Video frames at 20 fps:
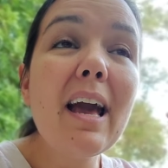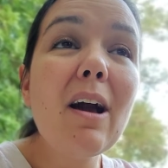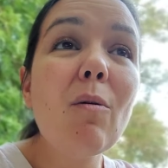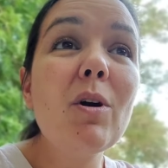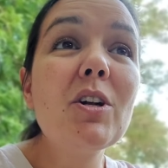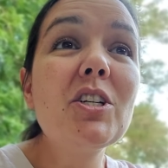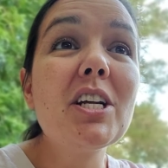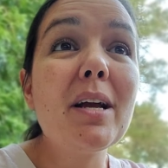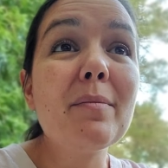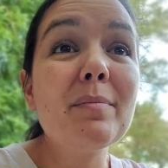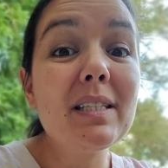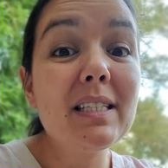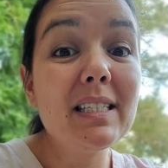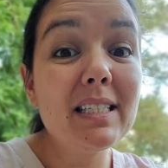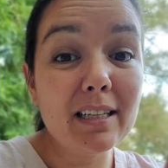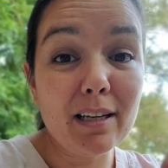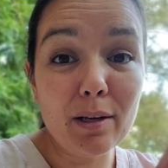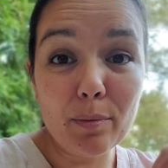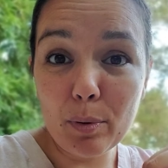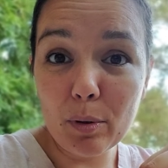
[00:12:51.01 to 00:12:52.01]
which I'm
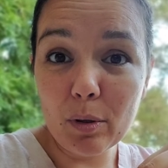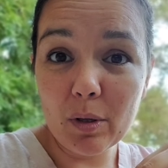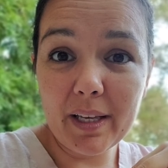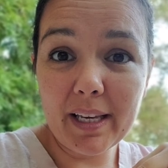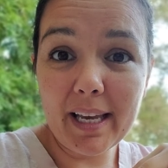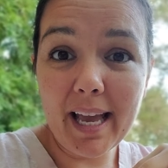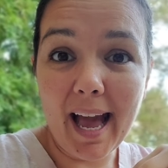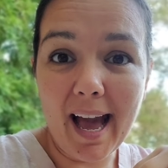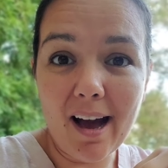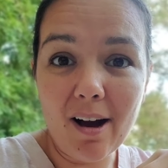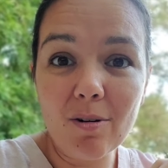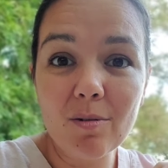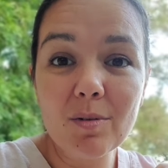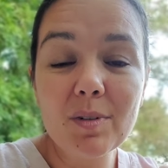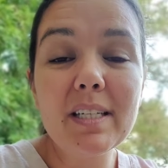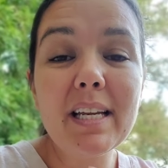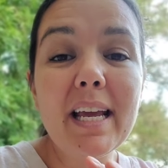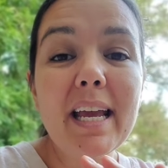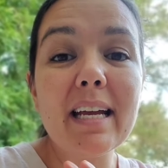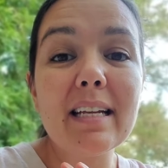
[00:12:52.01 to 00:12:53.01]
still pulling
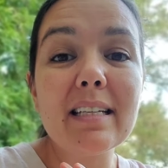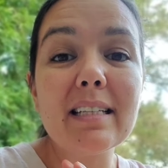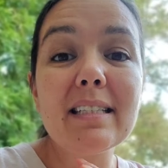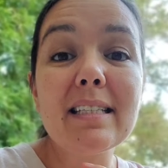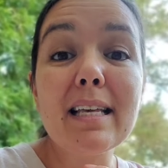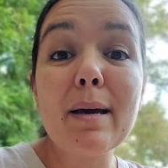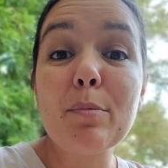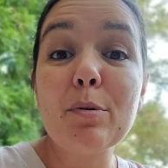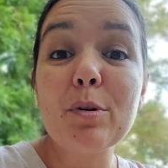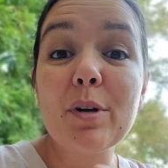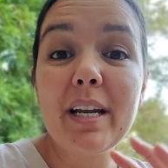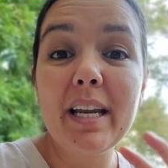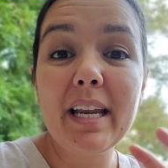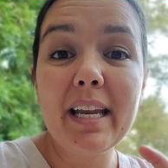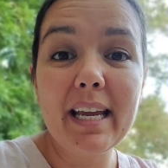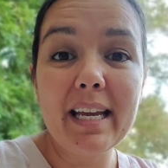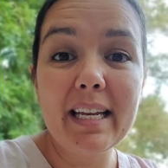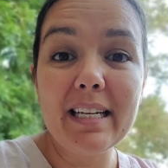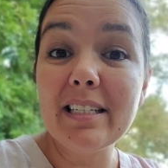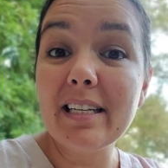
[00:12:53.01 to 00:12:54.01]
out and
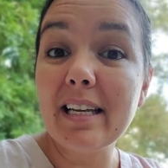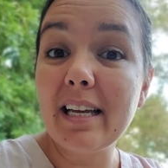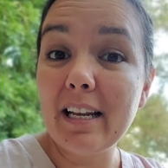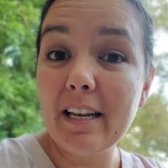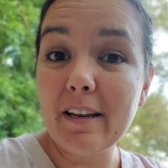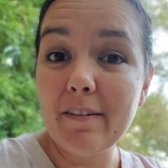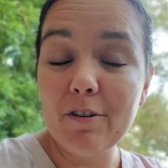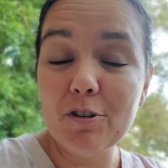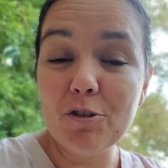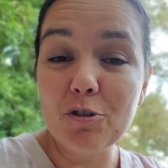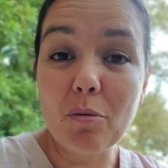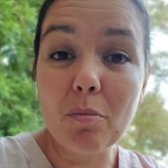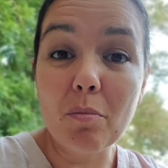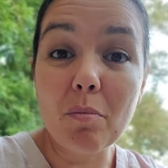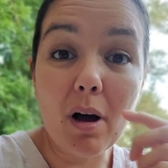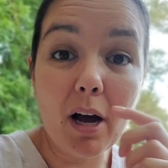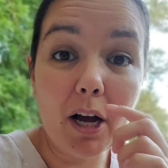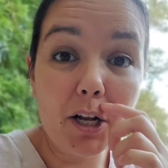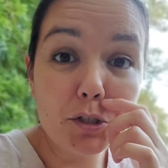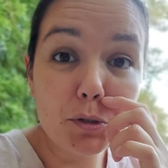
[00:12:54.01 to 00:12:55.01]
separating into individual
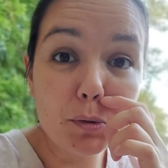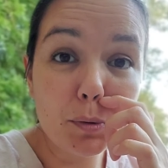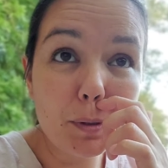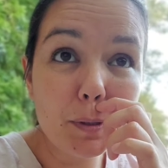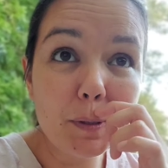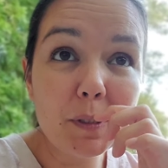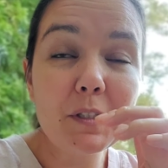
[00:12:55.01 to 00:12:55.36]
modules.